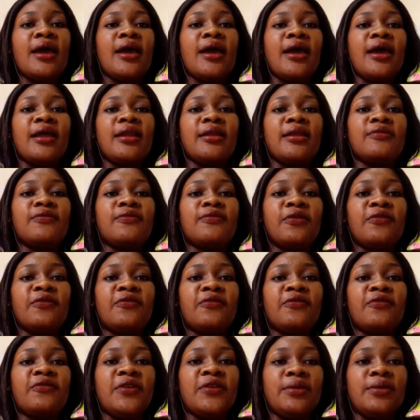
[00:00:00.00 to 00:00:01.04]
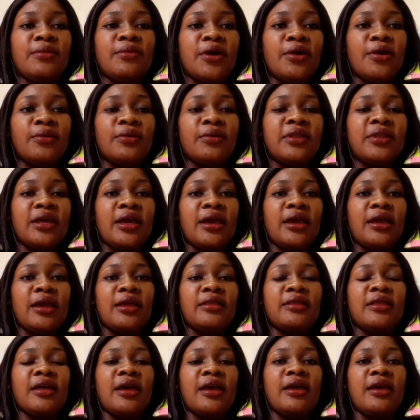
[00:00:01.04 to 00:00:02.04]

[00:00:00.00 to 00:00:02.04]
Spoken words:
and for female they